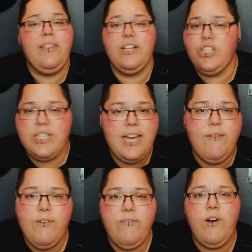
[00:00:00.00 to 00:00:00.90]
then just
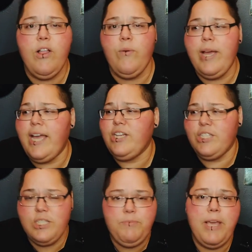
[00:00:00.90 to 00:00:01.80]
never follow it and
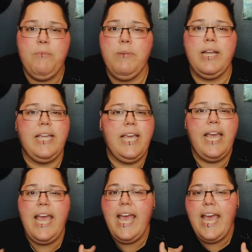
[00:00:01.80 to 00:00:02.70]
just spend money